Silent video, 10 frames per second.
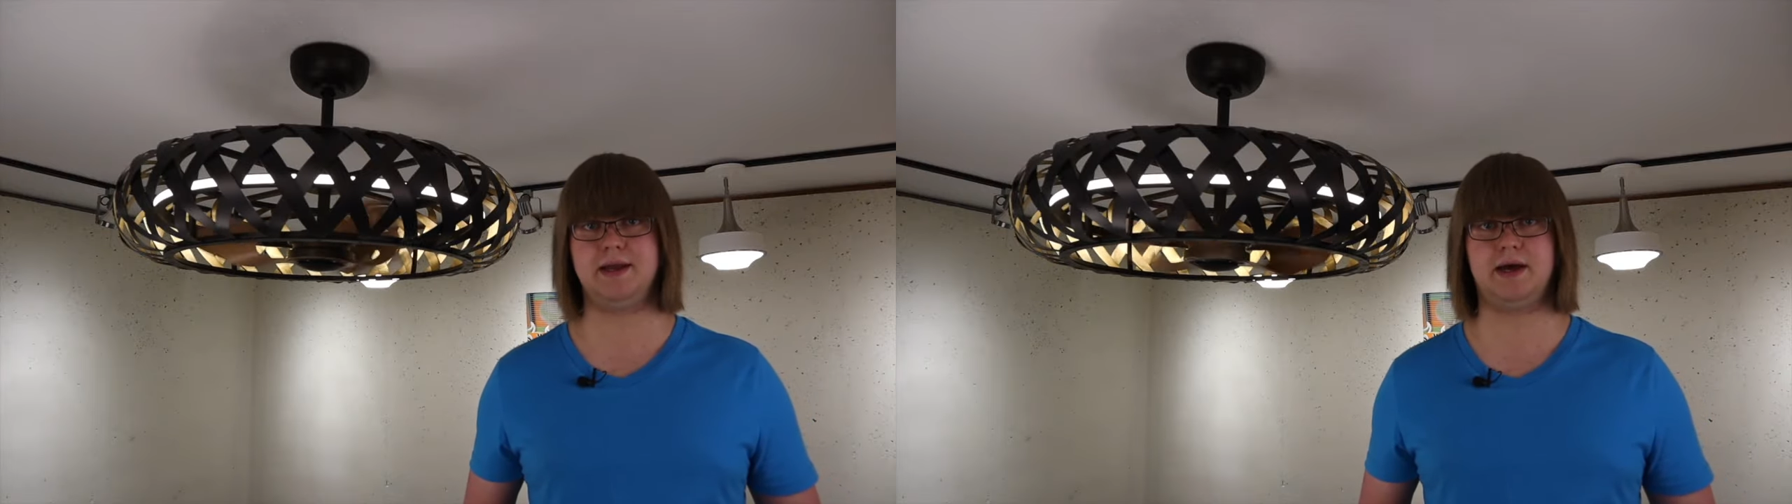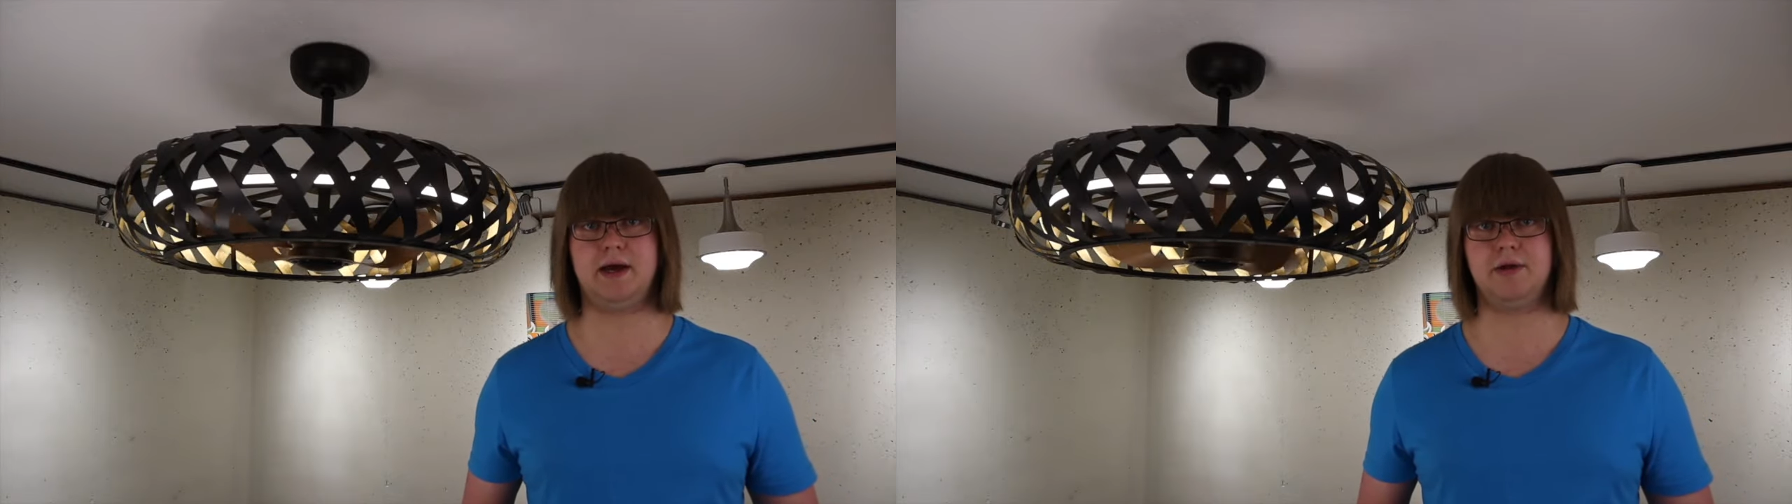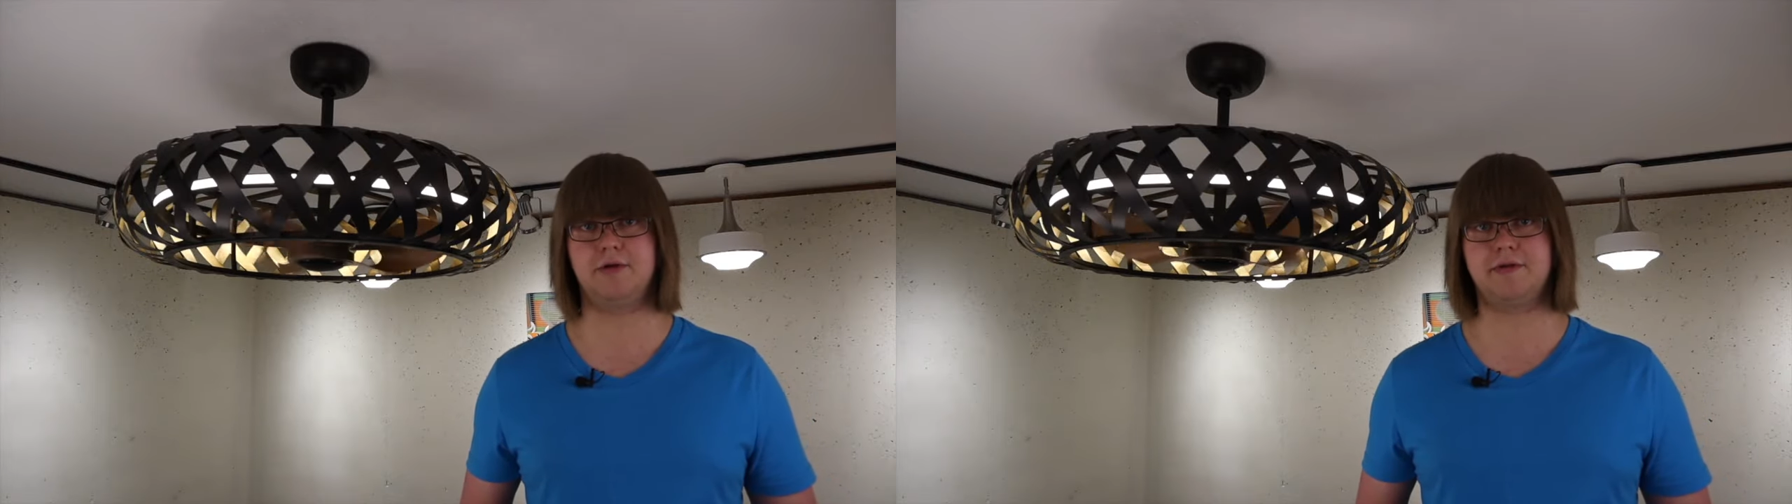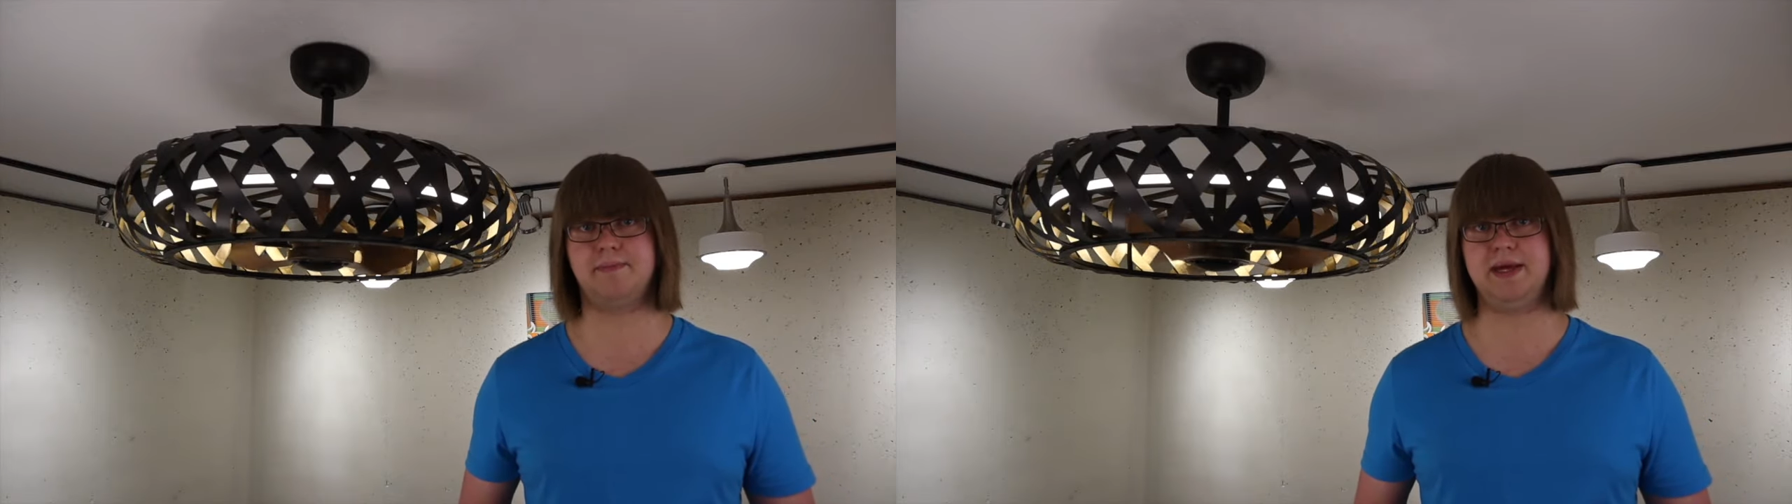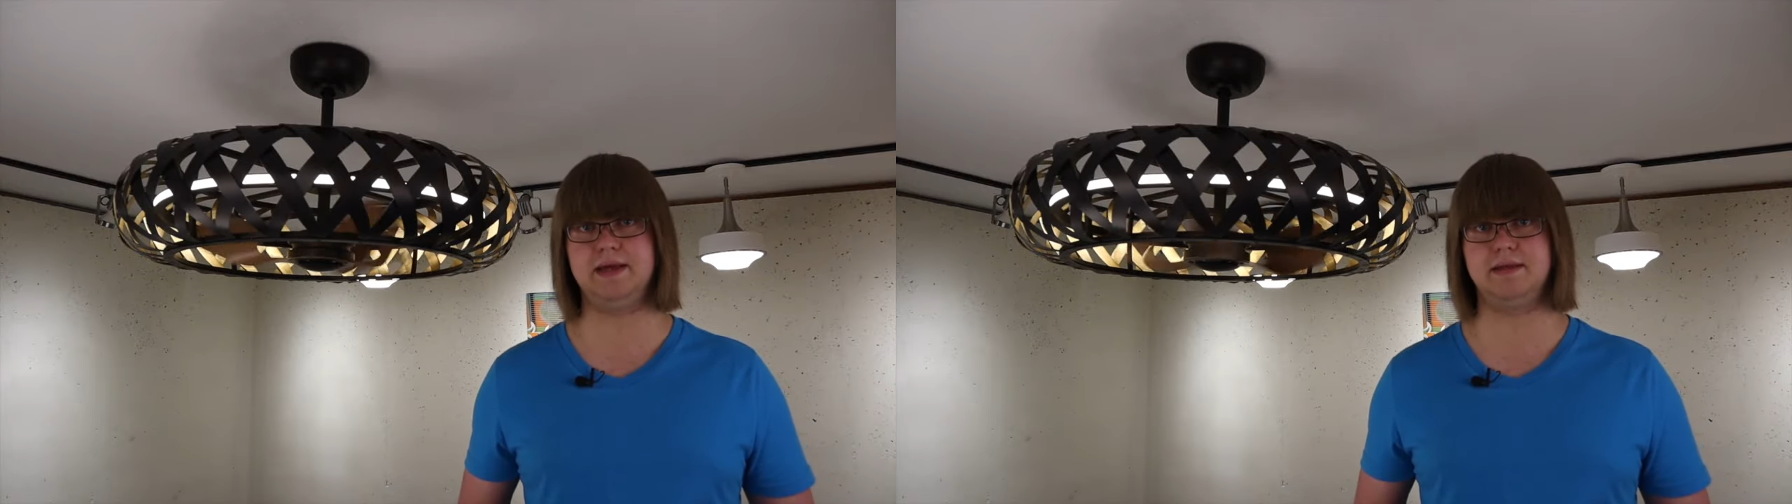higher
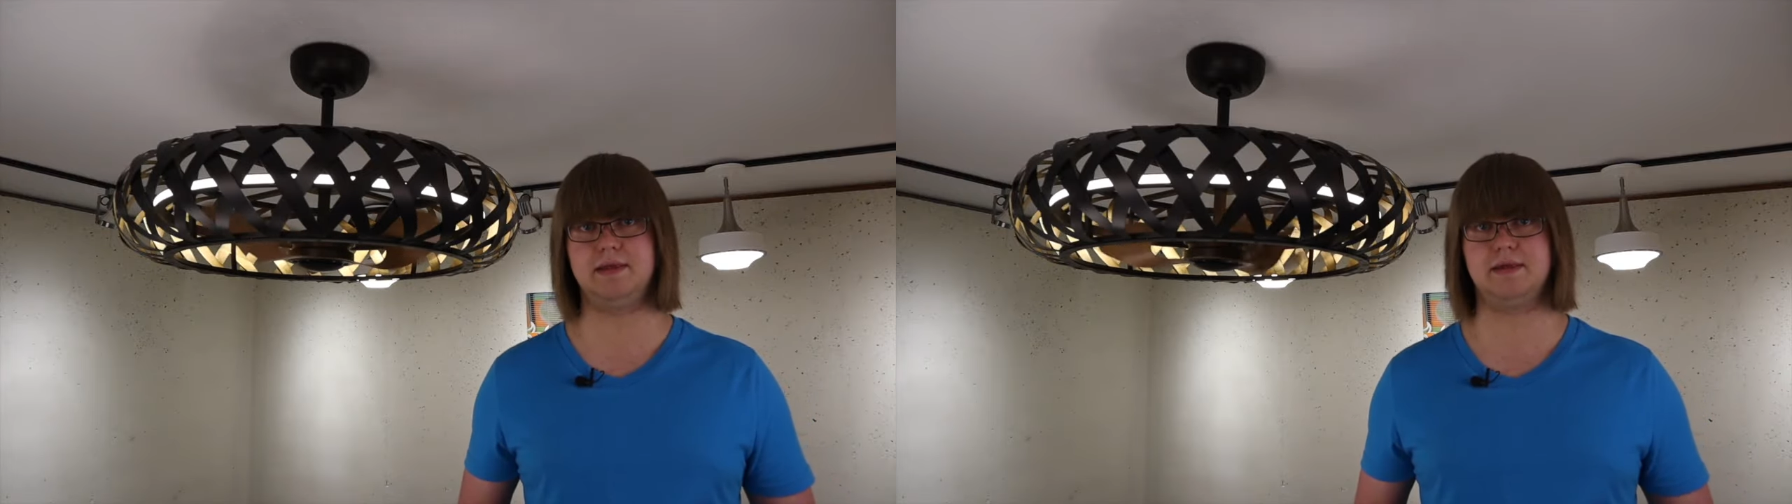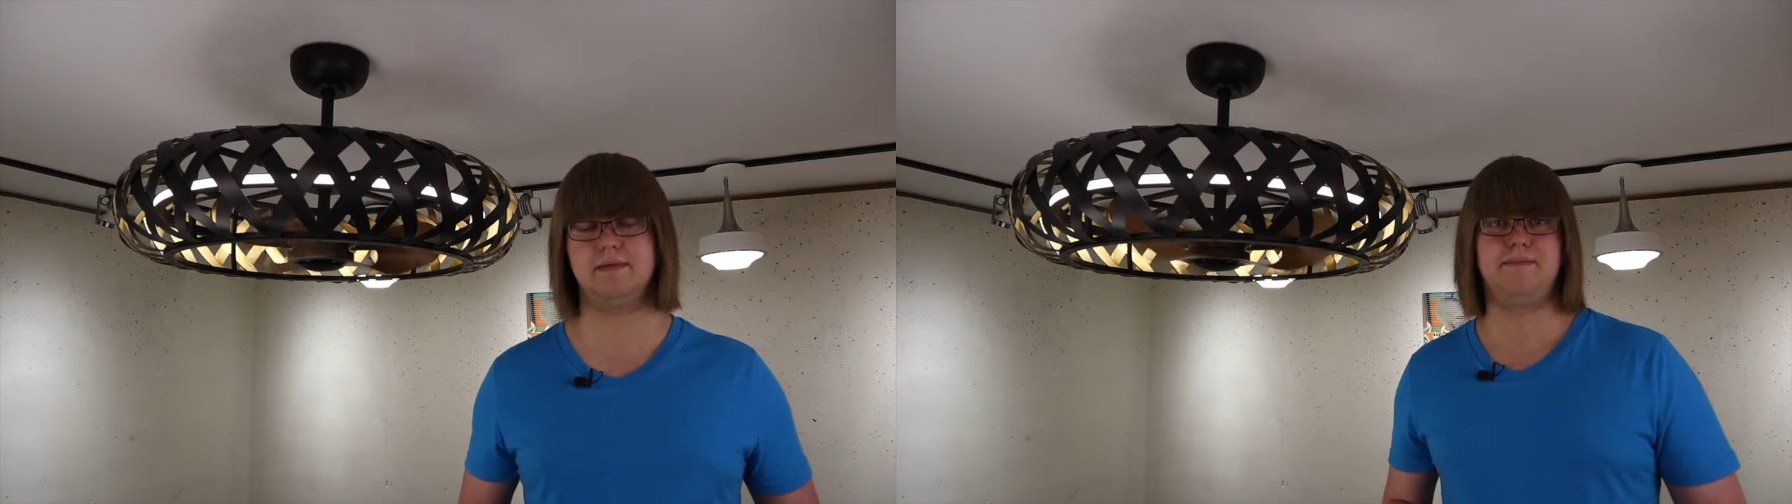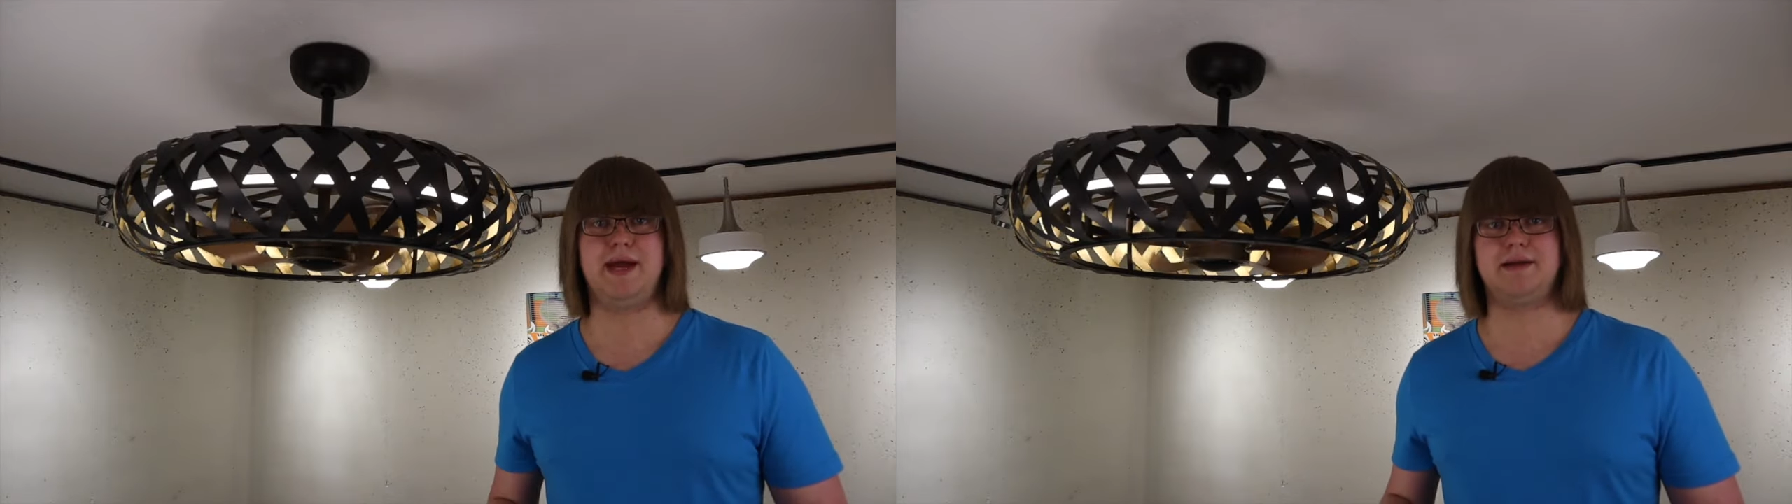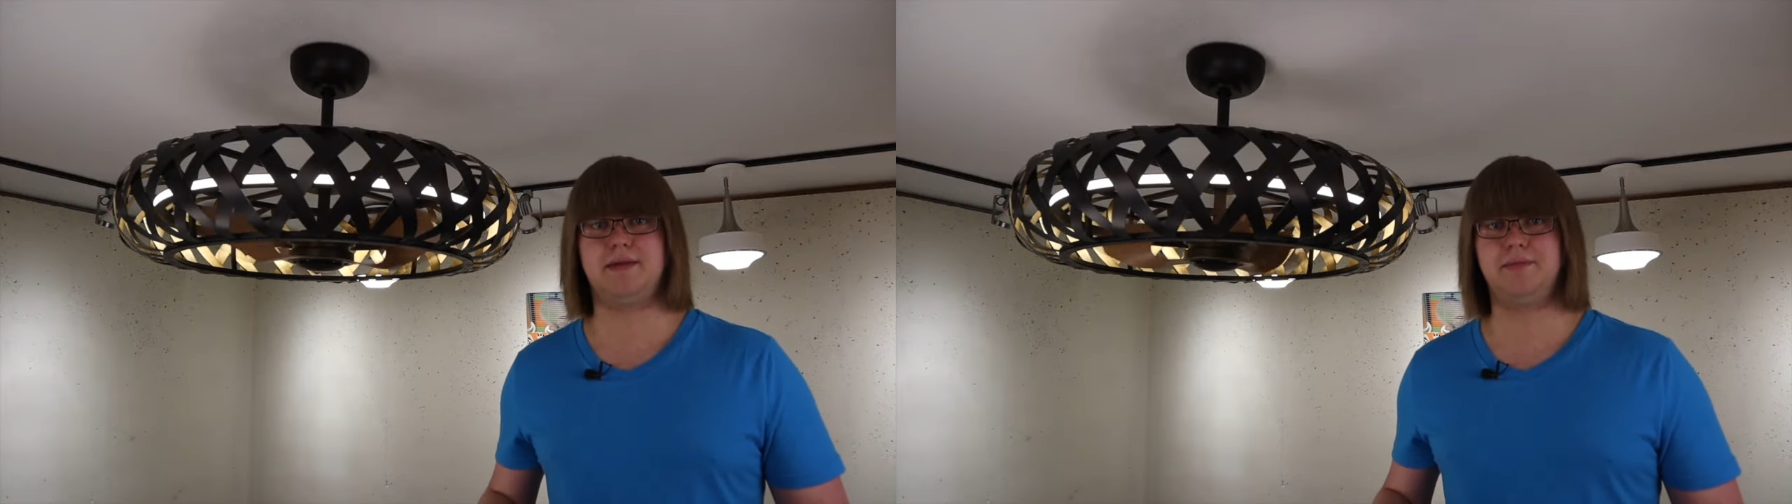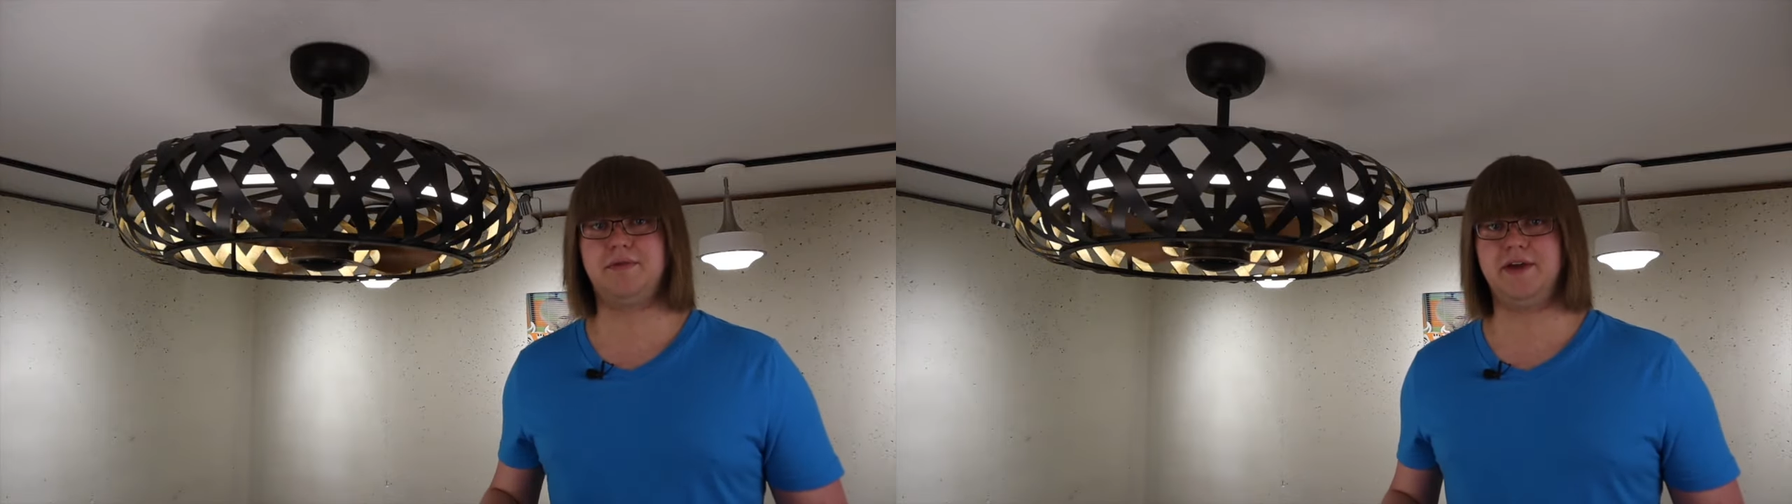speeds.
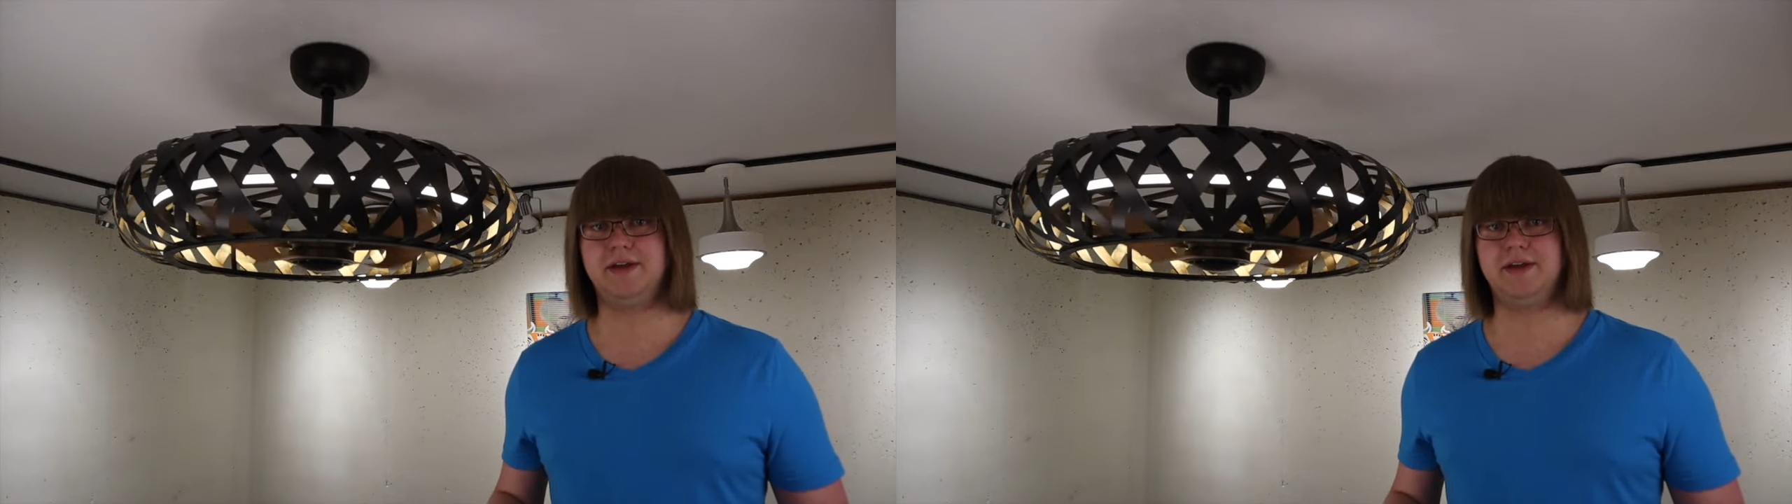Maxim's